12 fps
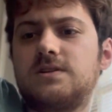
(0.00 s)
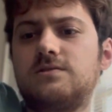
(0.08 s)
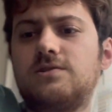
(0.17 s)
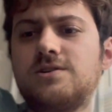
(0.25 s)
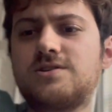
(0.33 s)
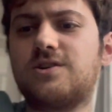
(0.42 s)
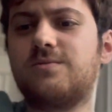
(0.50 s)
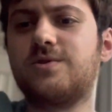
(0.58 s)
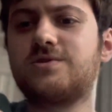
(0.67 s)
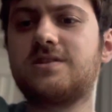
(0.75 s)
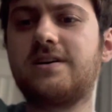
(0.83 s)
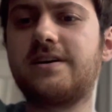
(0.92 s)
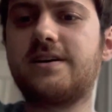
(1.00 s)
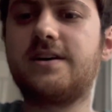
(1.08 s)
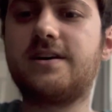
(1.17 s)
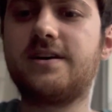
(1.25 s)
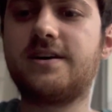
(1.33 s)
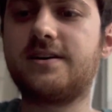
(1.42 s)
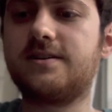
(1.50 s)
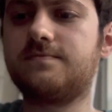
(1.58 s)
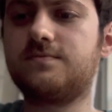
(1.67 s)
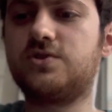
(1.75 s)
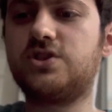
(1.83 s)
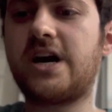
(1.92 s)
Looks almost like a
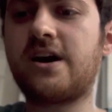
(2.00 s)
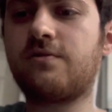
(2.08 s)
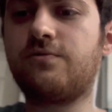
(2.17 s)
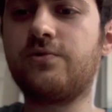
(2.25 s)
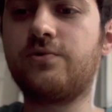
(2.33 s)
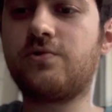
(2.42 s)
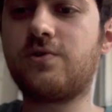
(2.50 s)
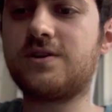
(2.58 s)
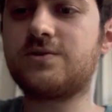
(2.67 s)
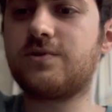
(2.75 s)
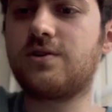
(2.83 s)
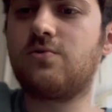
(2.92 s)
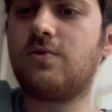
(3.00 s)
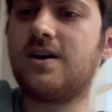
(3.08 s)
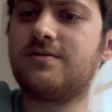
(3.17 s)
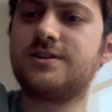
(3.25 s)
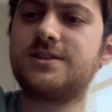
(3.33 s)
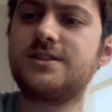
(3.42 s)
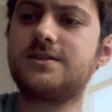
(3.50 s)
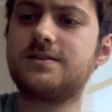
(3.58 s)
jackfruit crossed with a guava,